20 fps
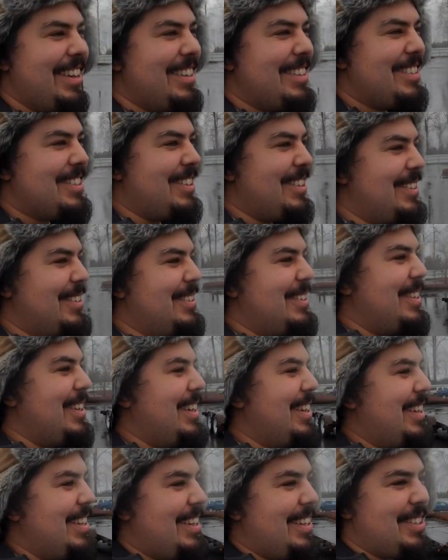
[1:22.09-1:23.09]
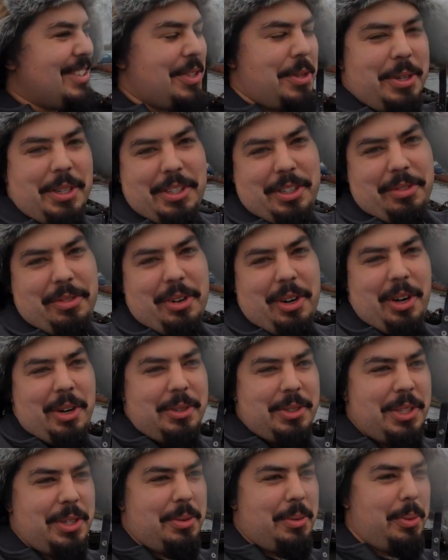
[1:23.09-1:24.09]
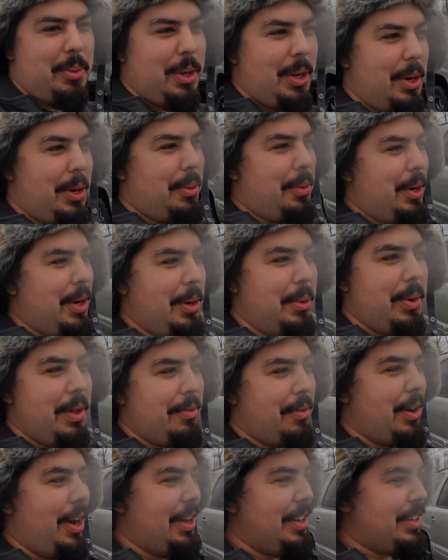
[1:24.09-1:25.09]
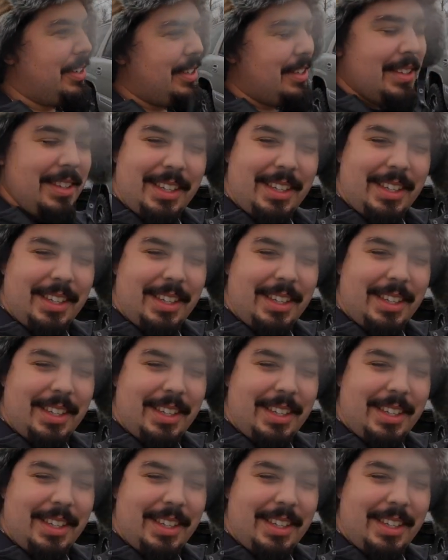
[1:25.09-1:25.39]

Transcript: So that's 3 Silverados in a row we've gotten.